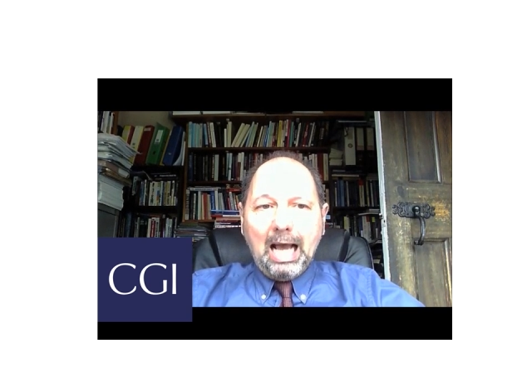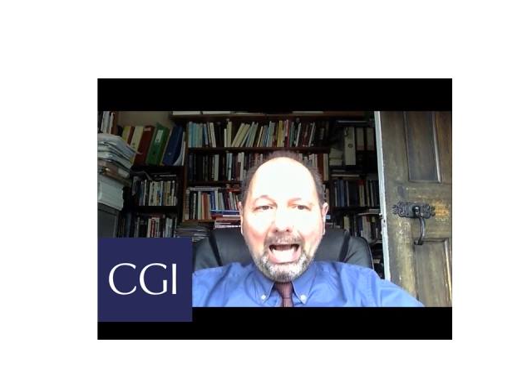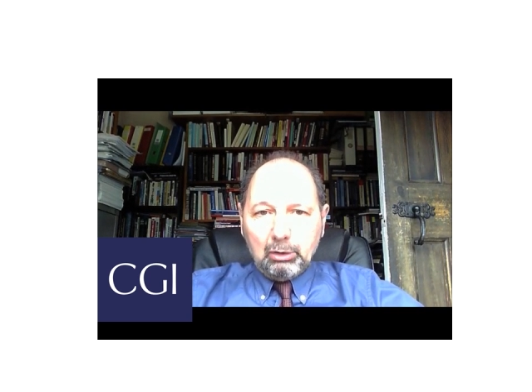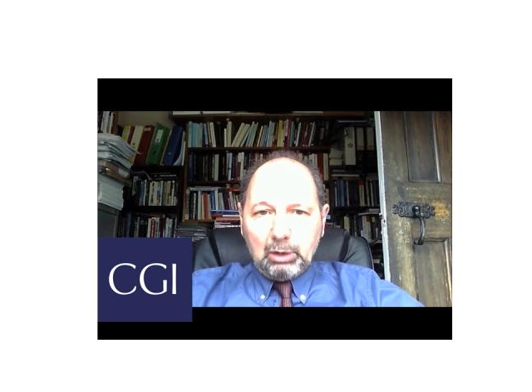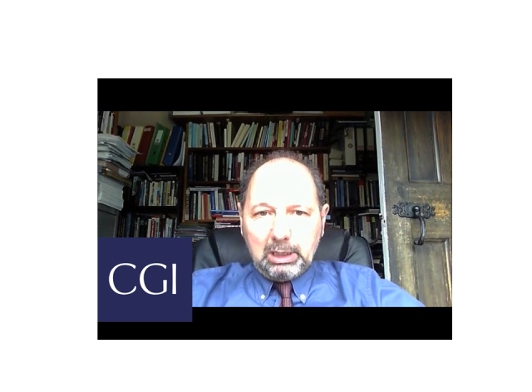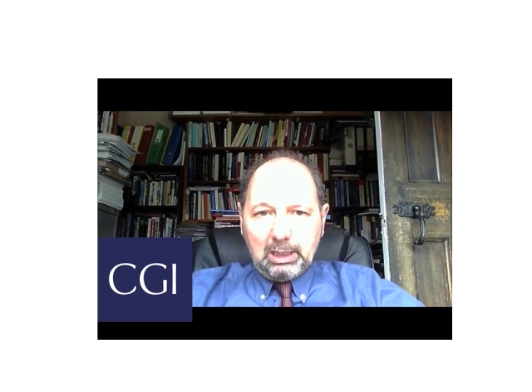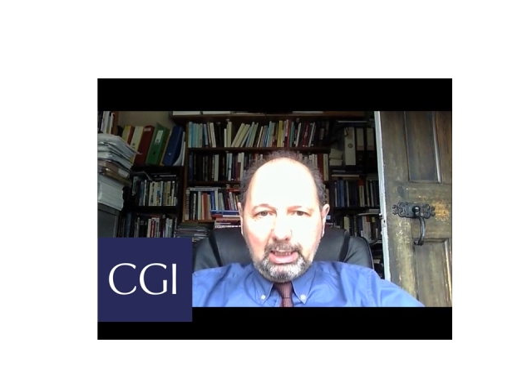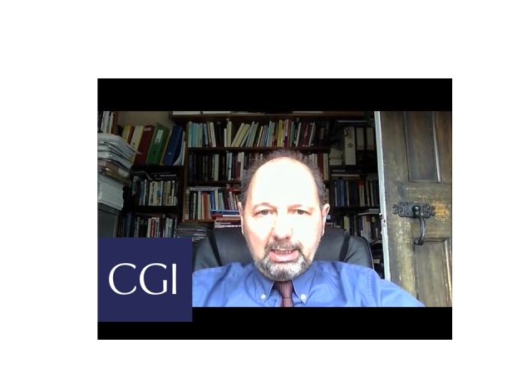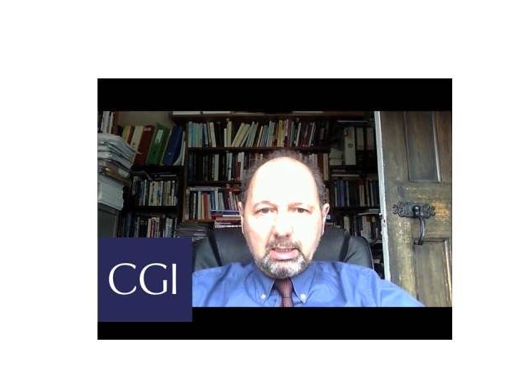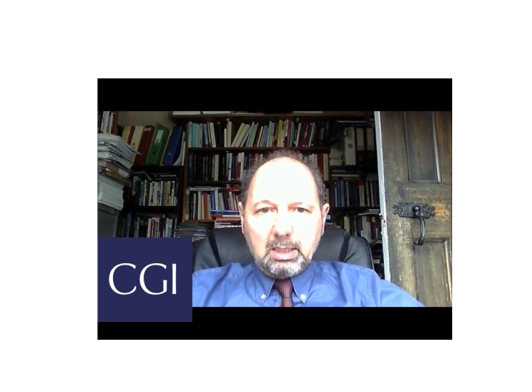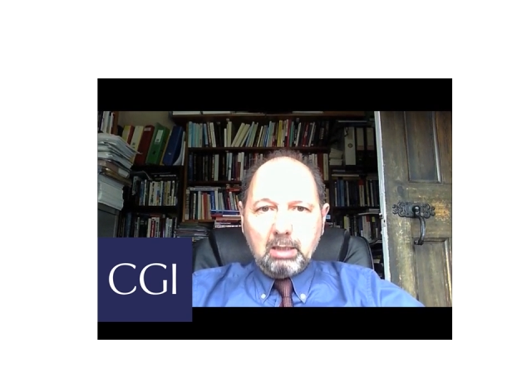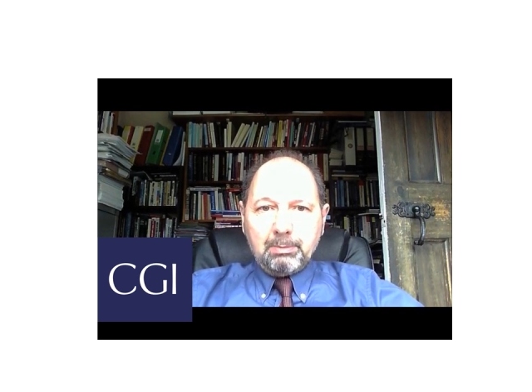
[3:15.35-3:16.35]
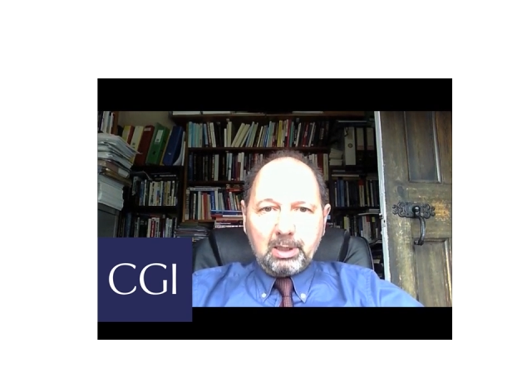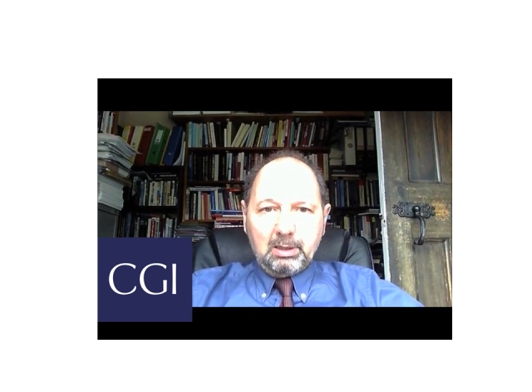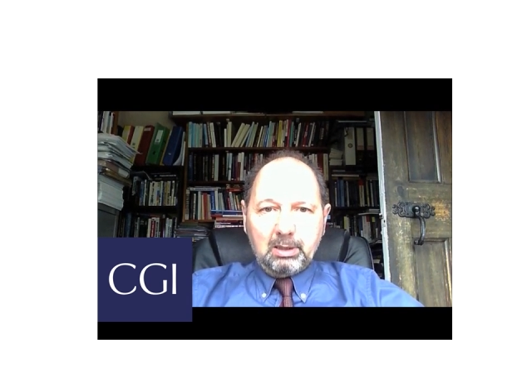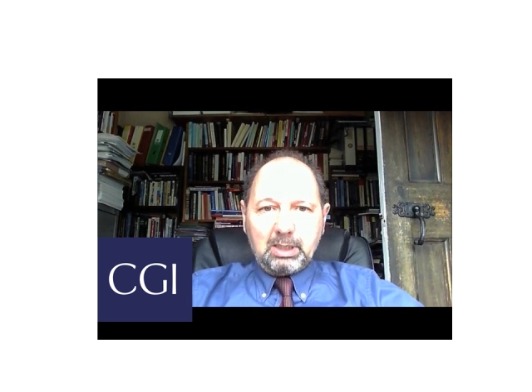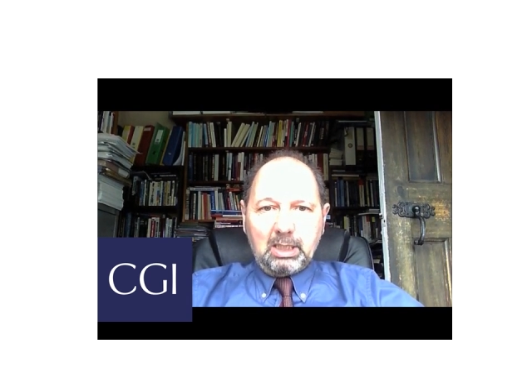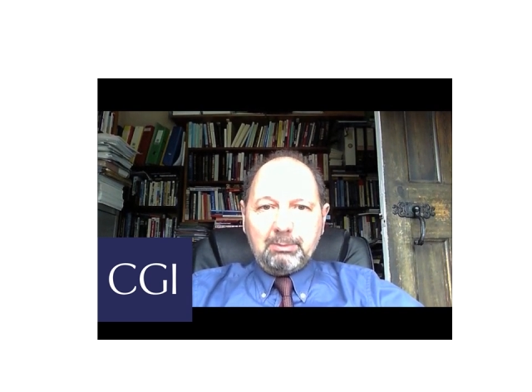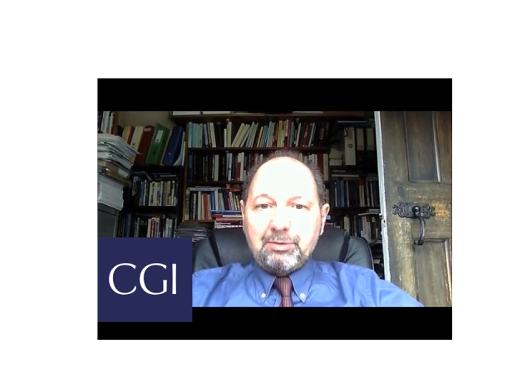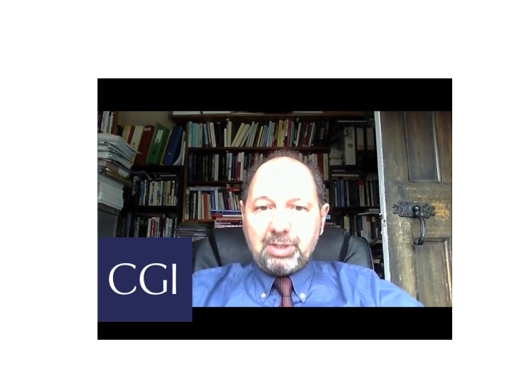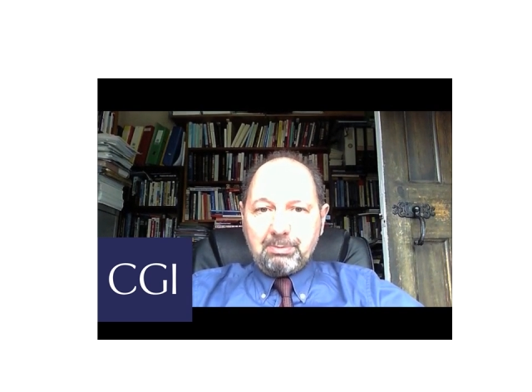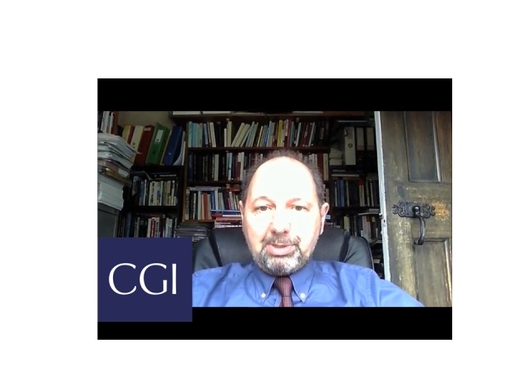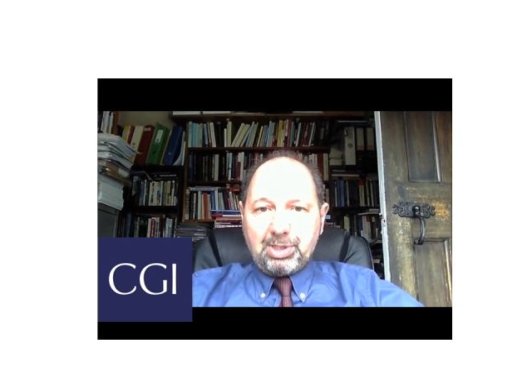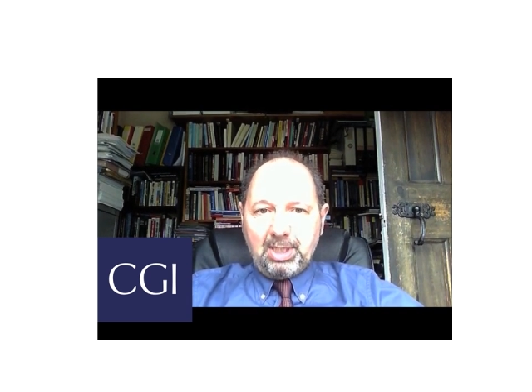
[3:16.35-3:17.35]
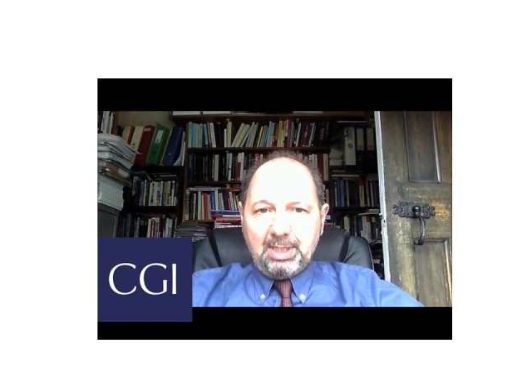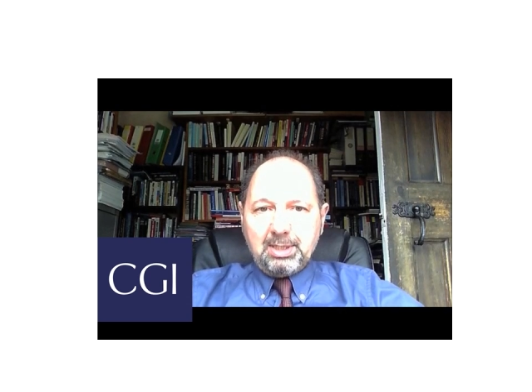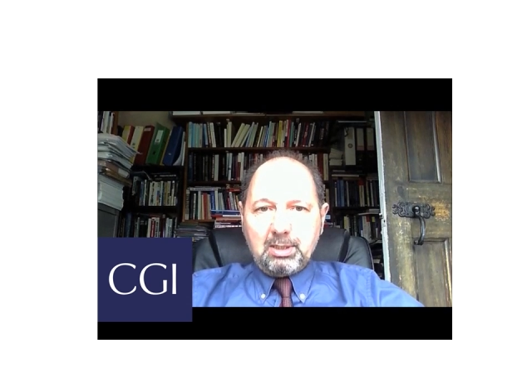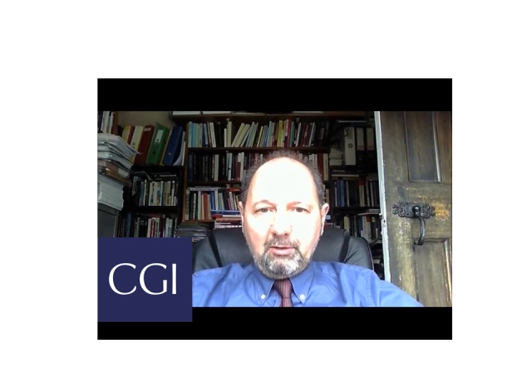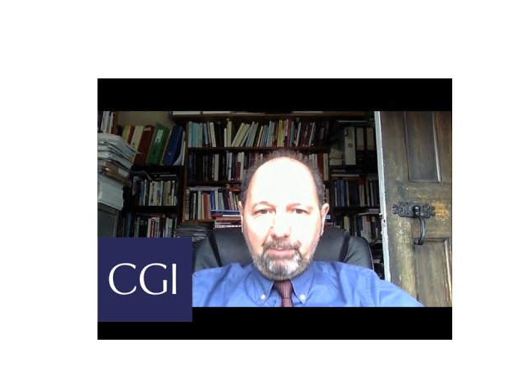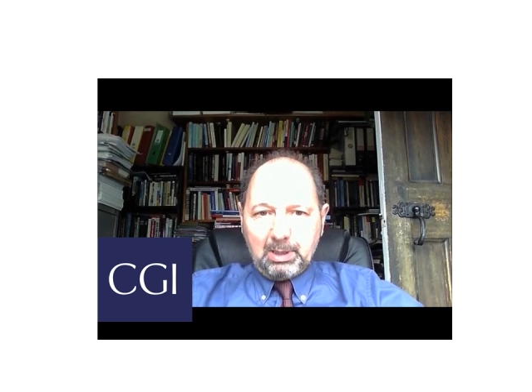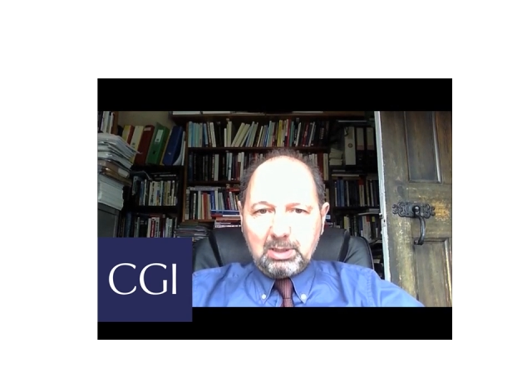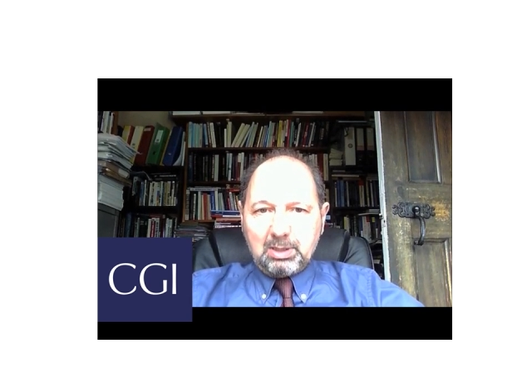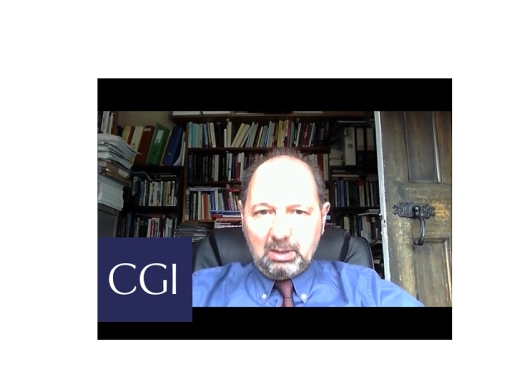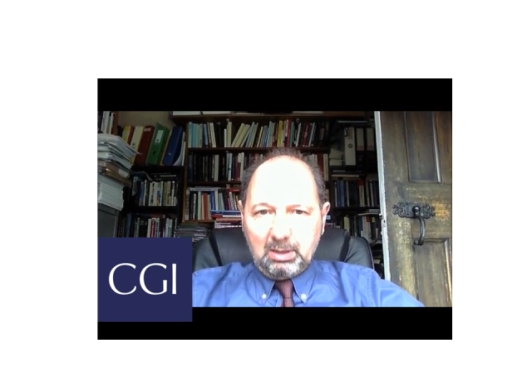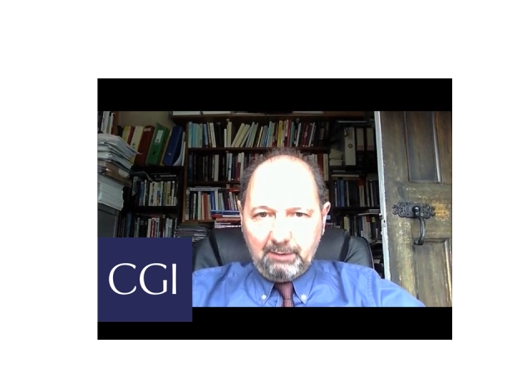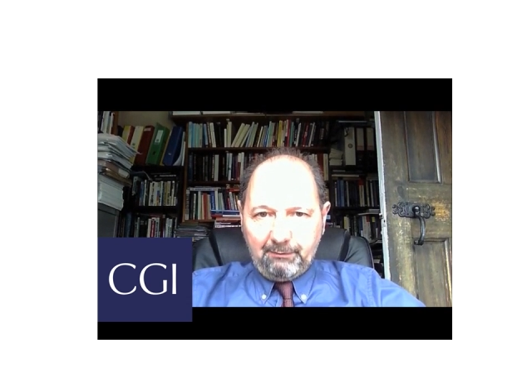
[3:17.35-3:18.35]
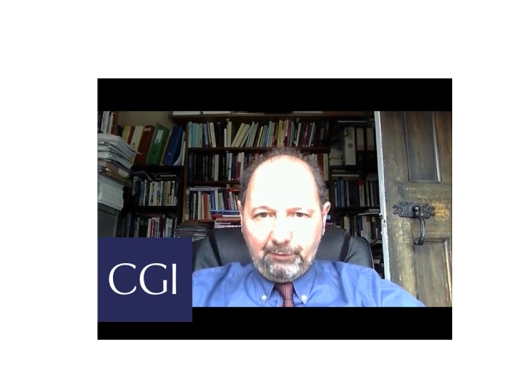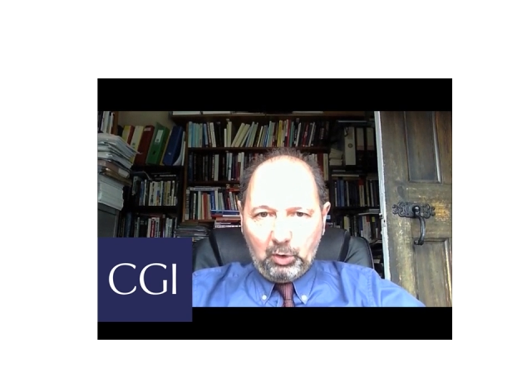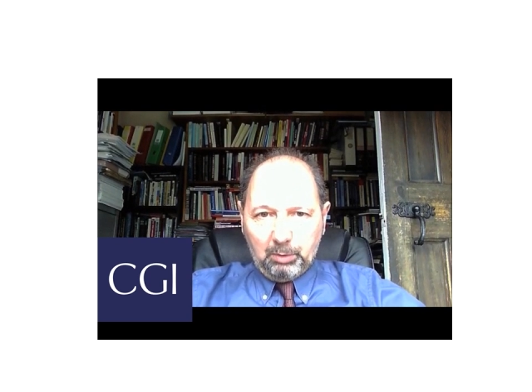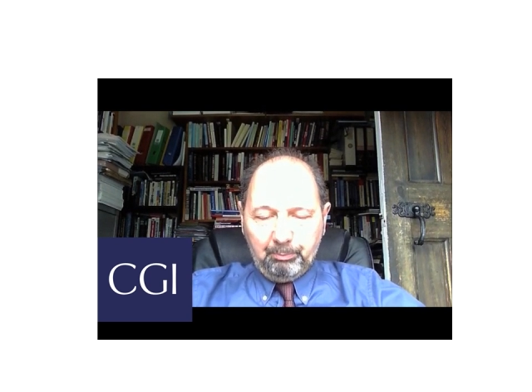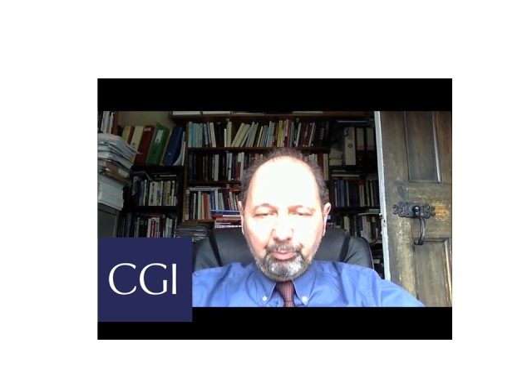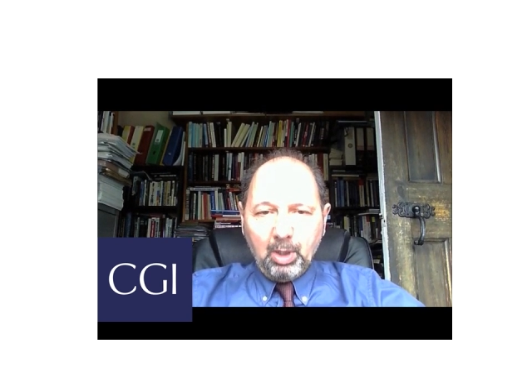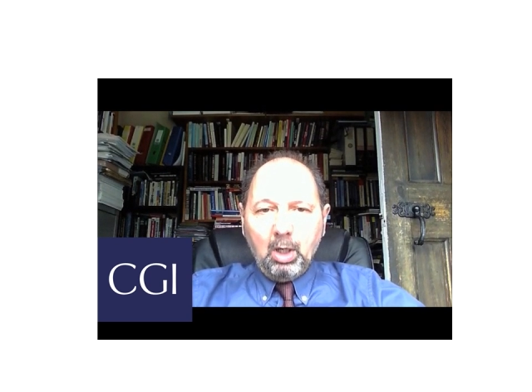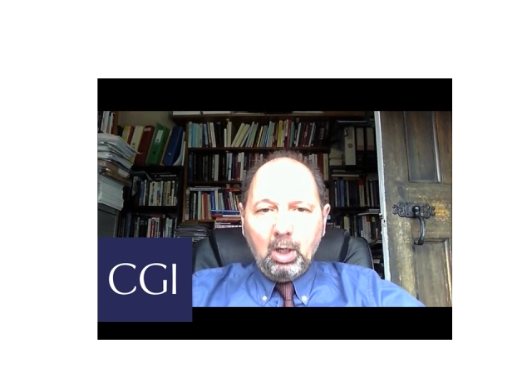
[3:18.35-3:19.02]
outlined a program of substantive political reform,